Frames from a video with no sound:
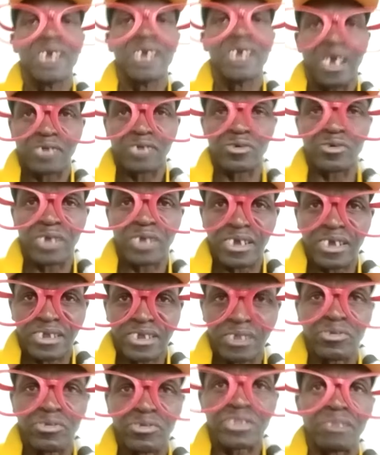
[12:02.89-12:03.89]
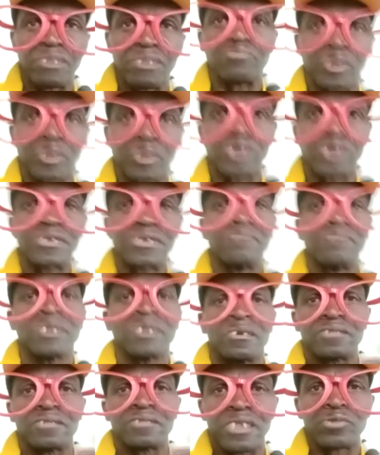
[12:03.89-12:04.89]
I don't agree with him because
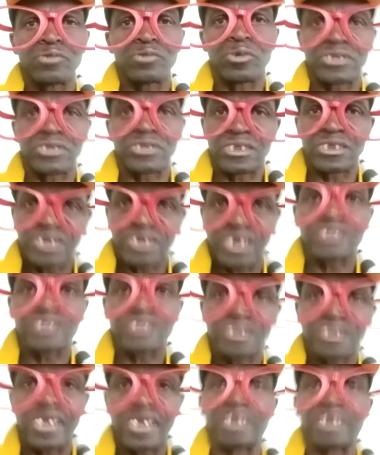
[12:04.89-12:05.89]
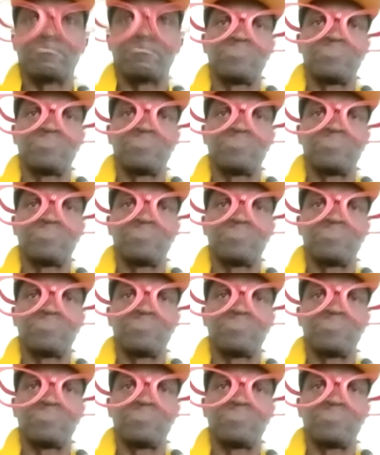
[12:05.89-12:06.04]
that was a test game.